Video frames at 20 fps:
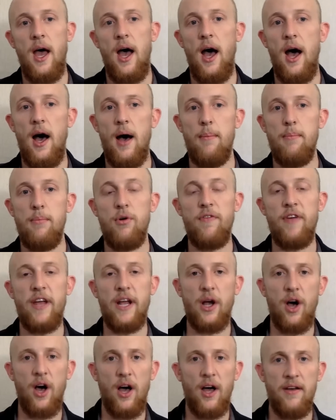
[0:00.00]

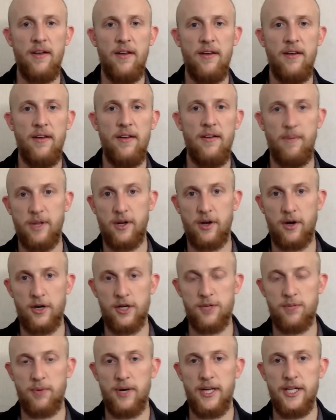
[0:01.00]
moving on from the
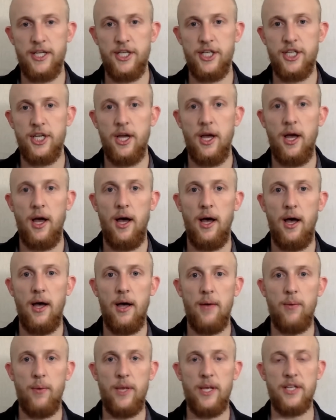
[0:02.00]
Kerch Bridge,
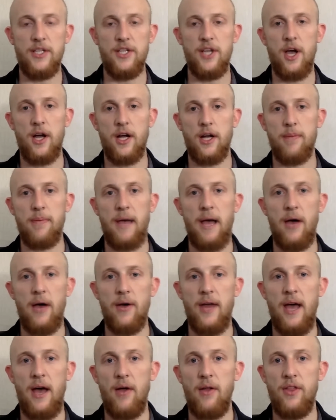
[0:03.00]
we can talk
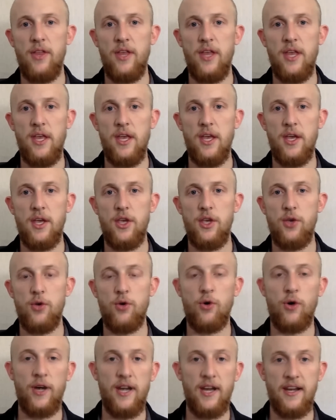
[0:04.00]
about now the
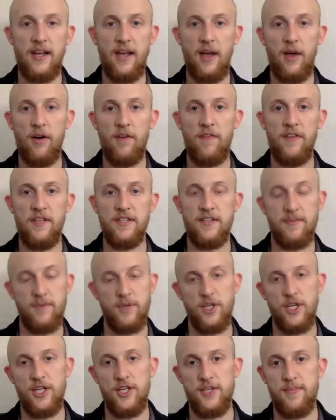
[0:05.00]
Ukrainian counteroffensive,
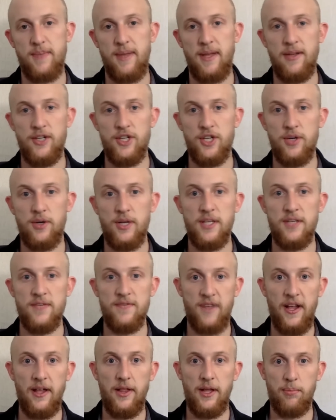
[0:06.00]
which I just mentioned is
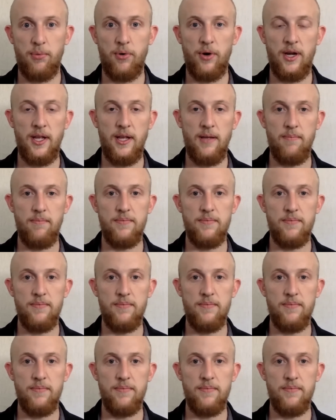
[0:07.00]
failing pretty